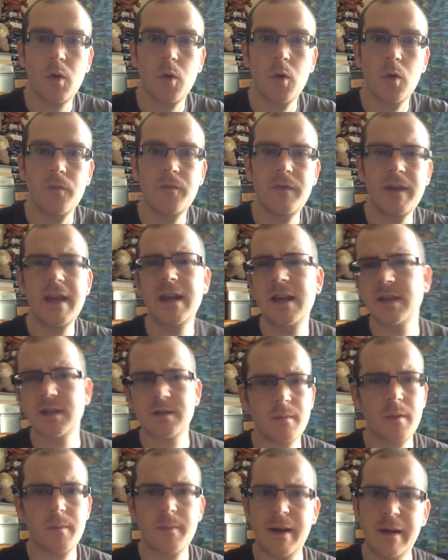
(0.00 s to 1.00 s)
or
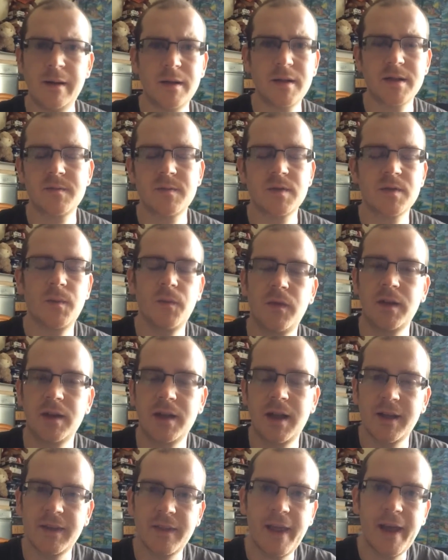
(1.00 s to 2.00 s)
Veganism and Minimalism, something
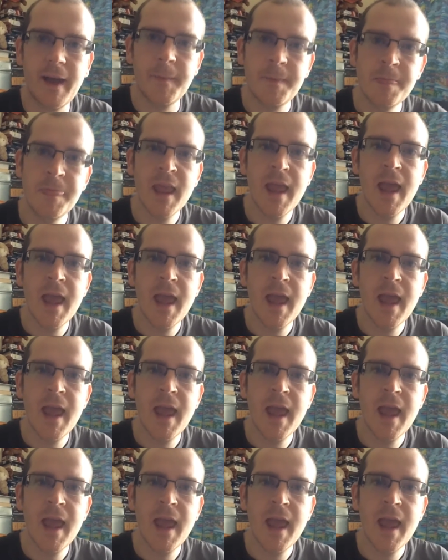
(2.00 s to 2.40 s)
like that.